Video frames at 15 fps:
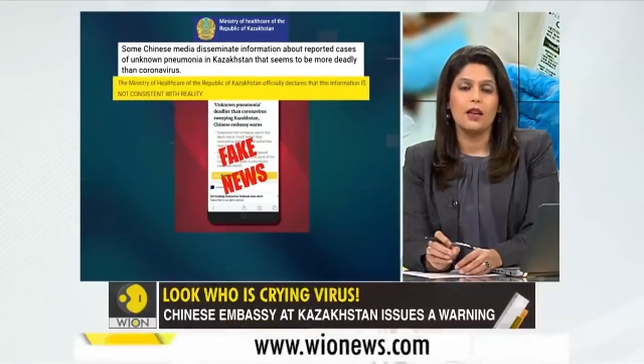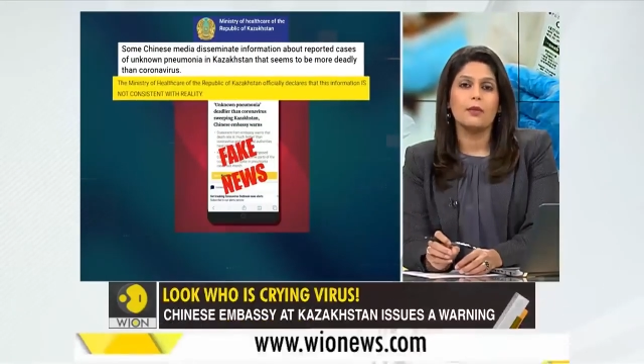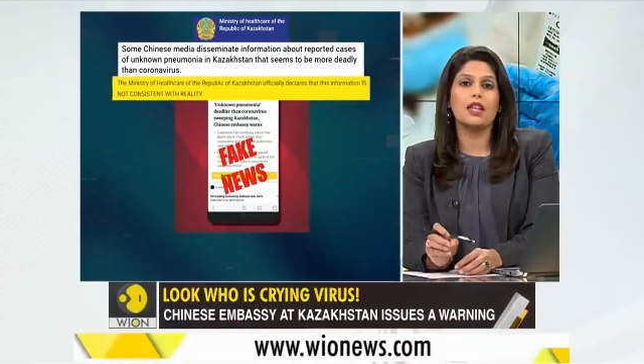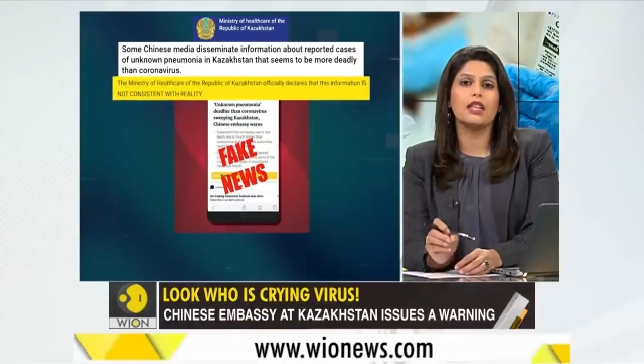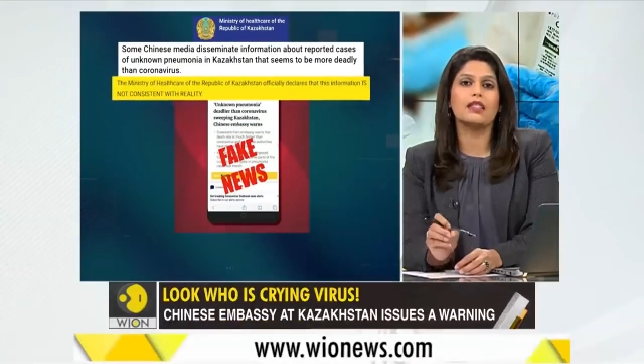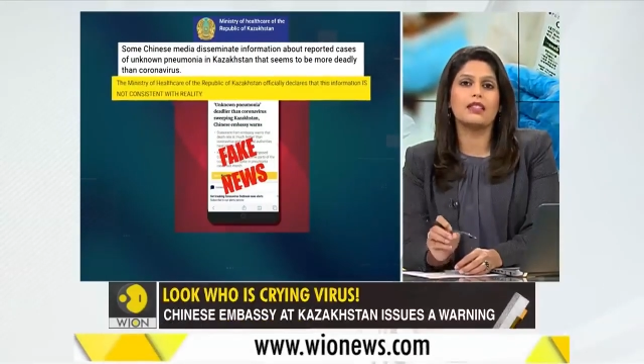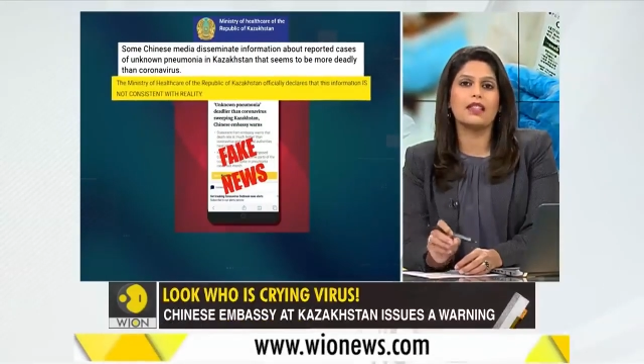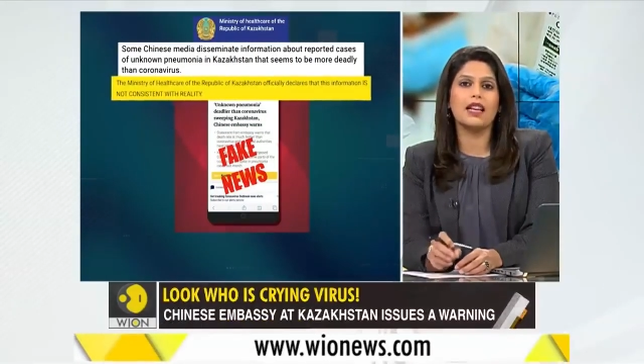
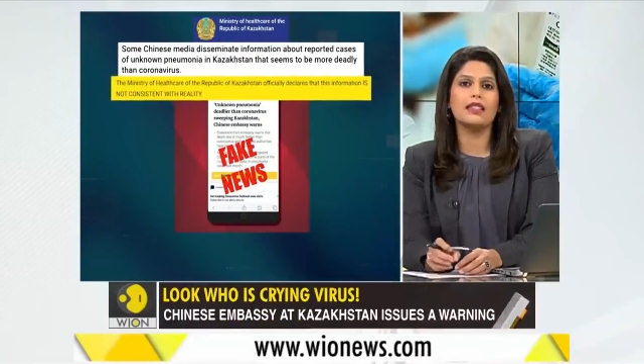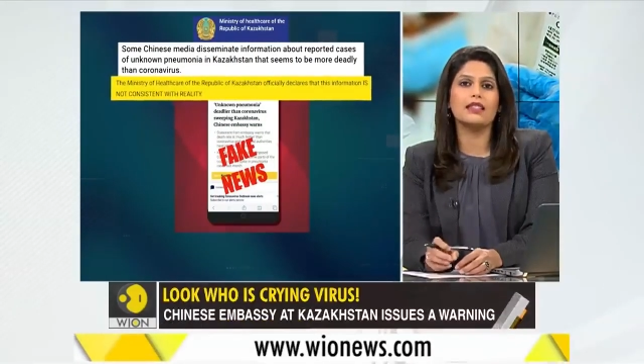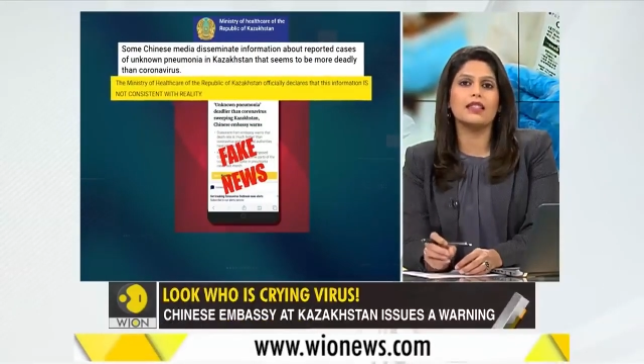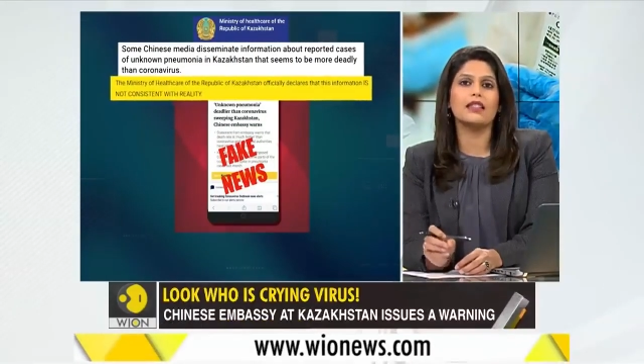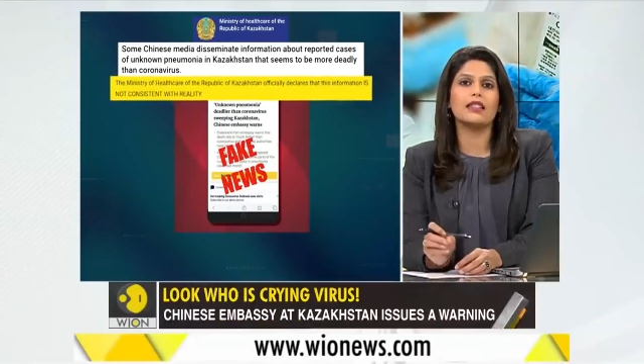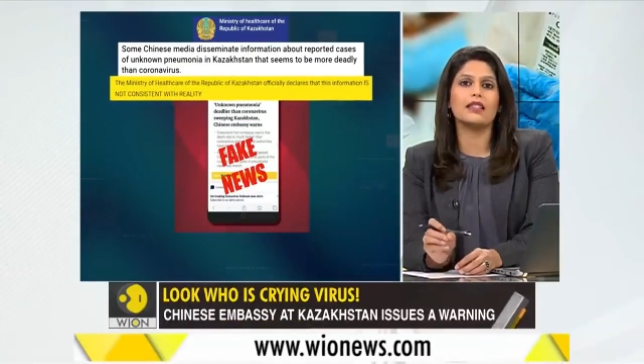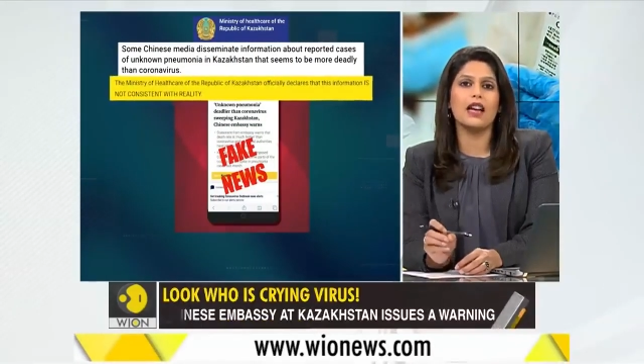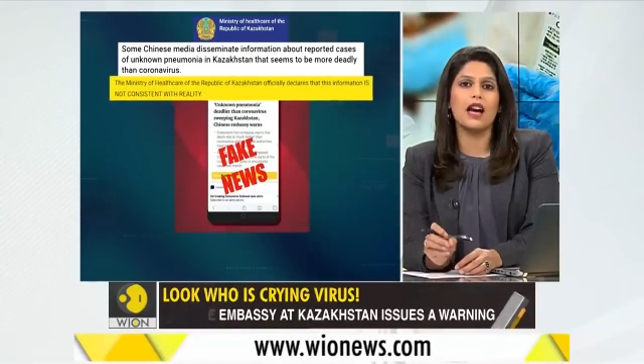But it says
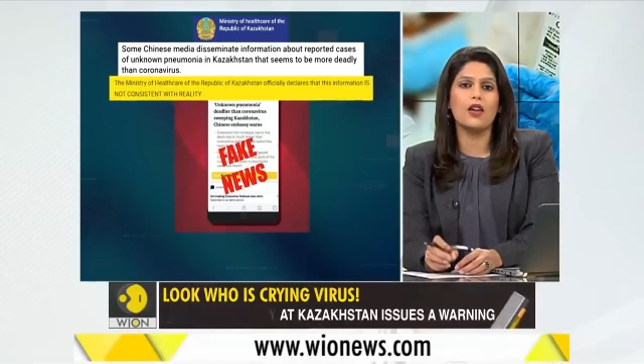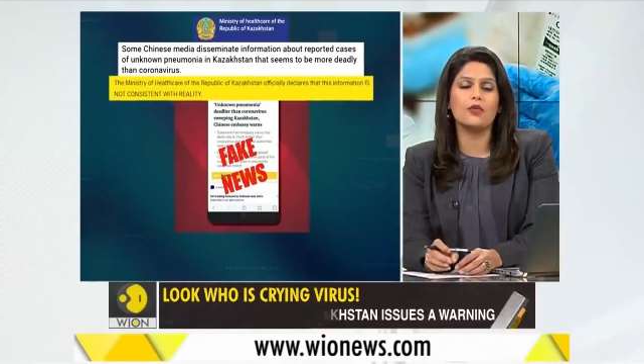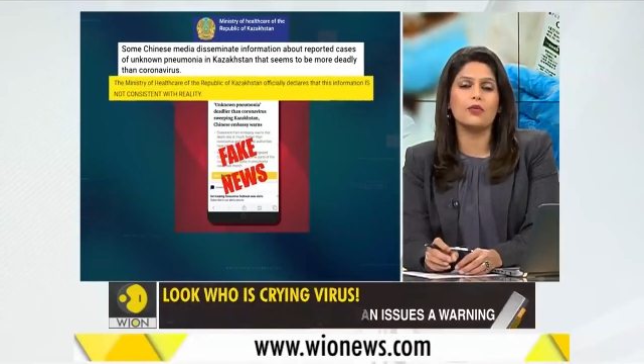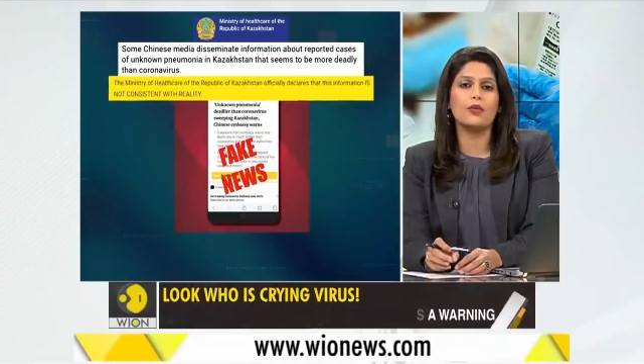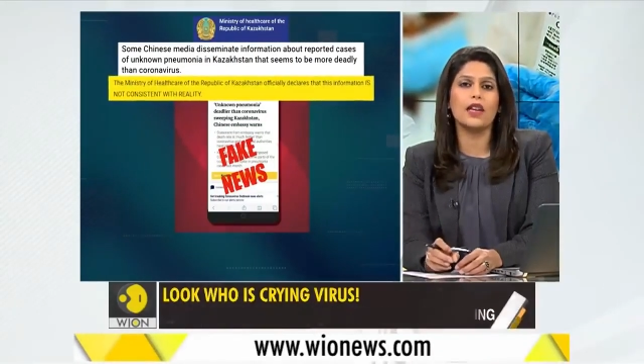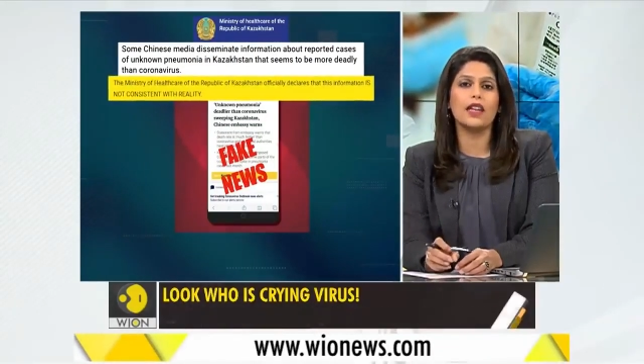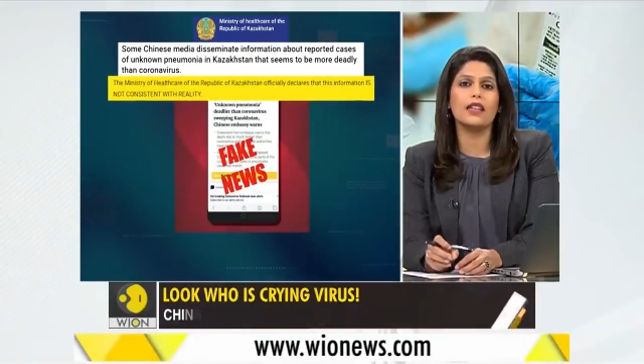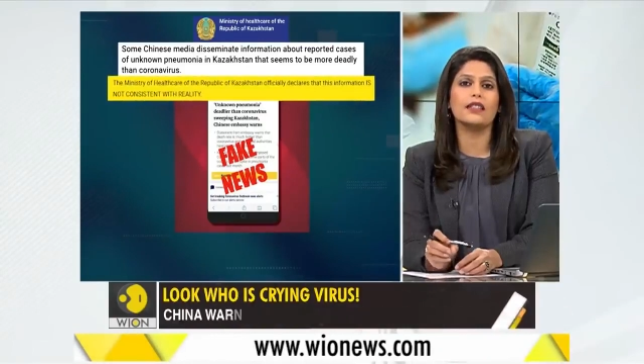that this
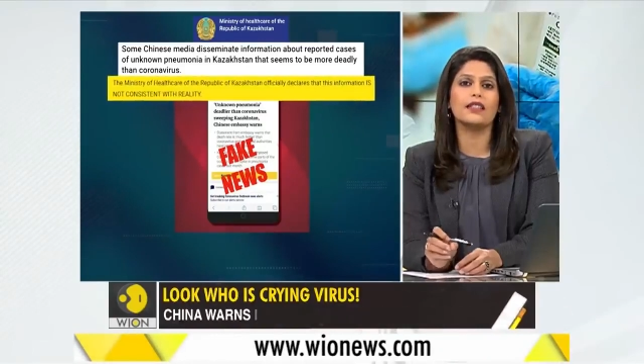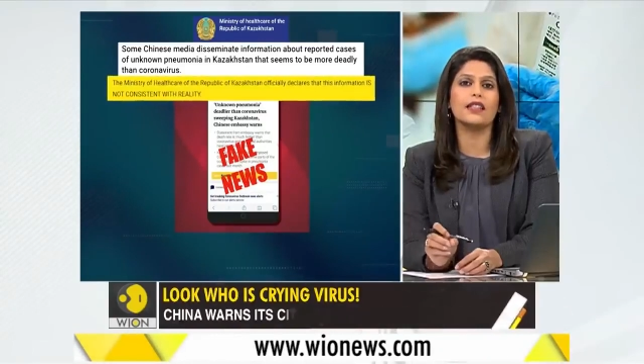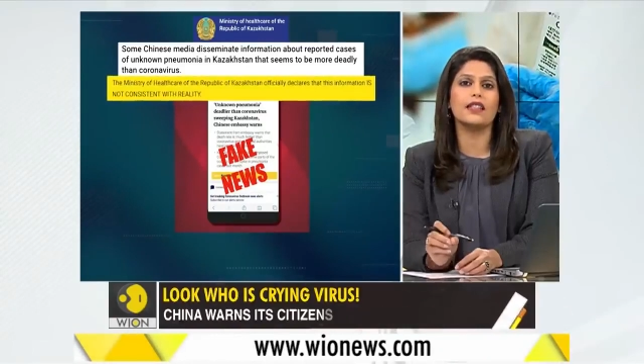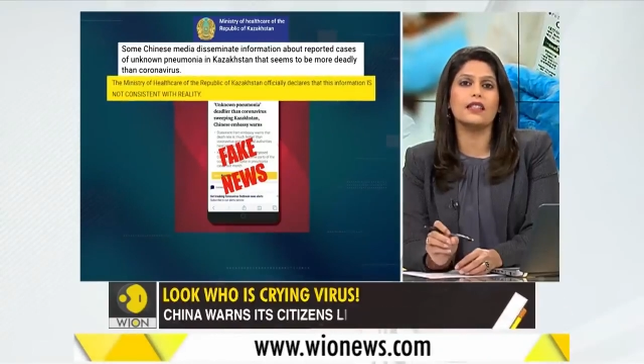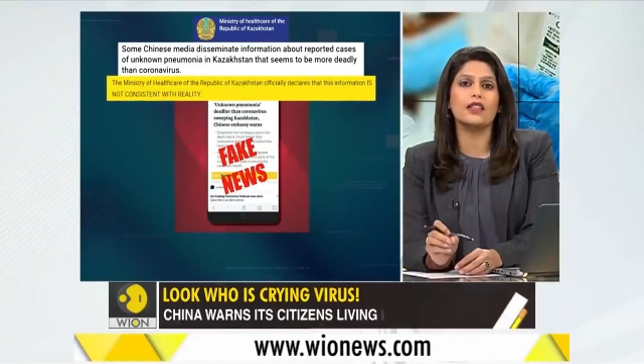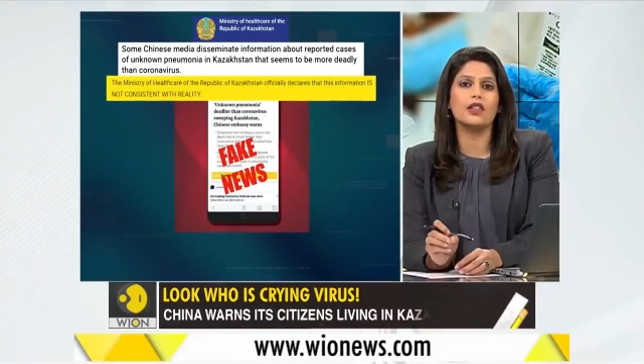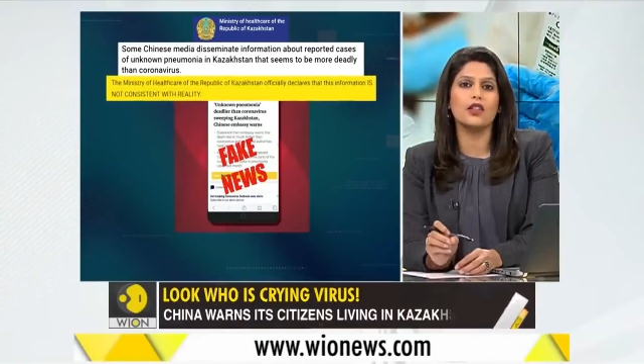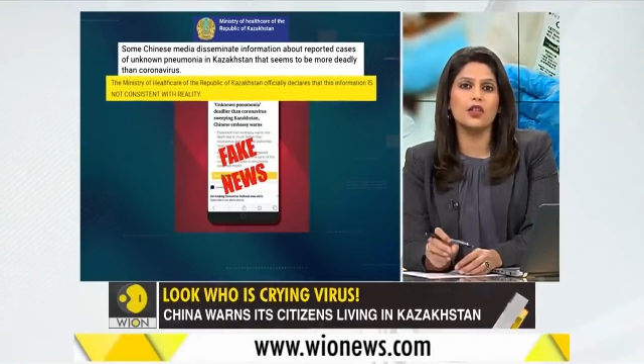outbreak is
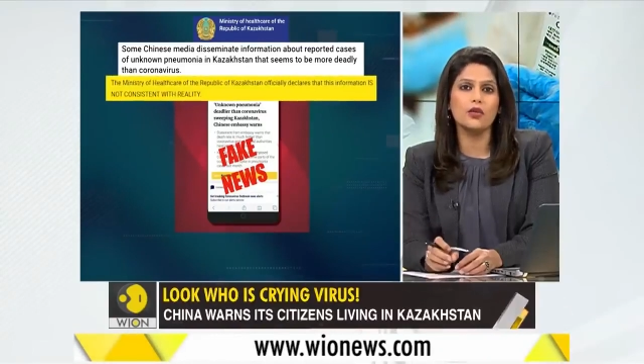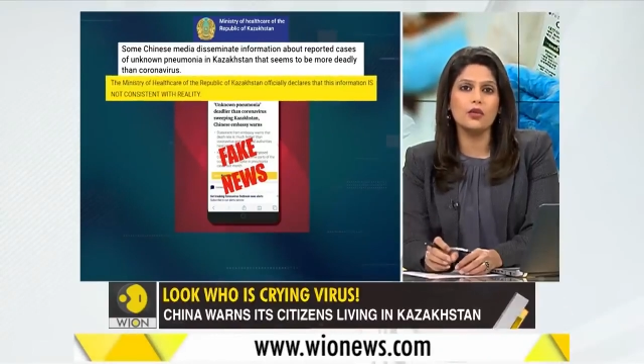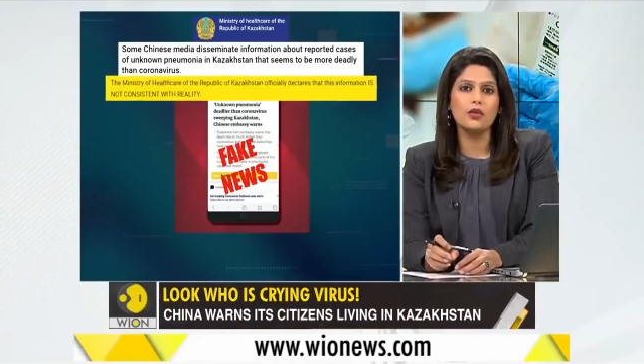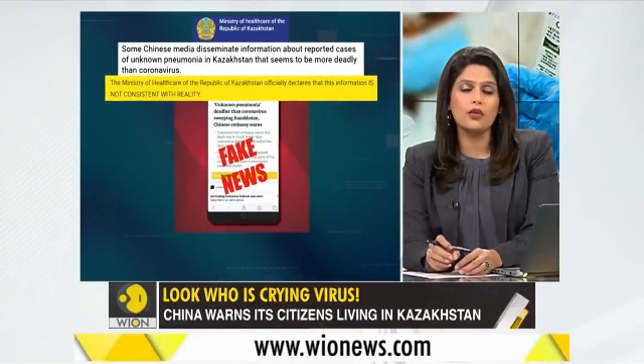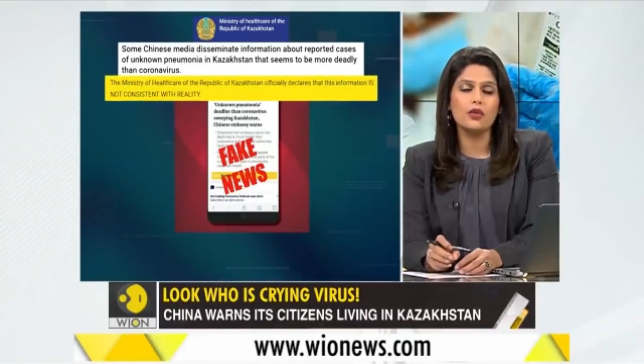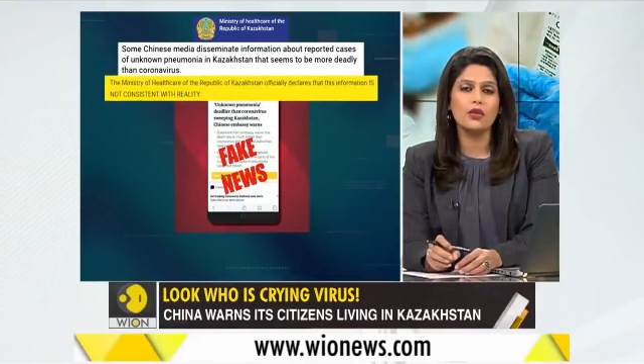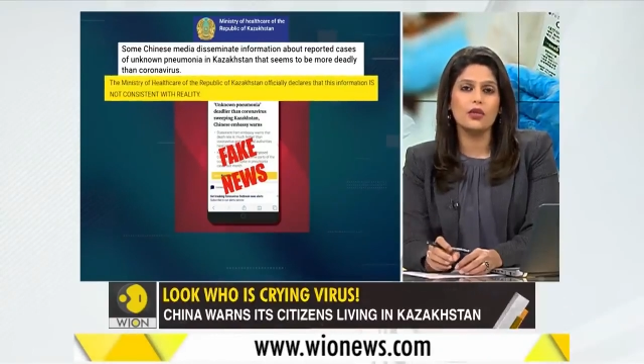neither new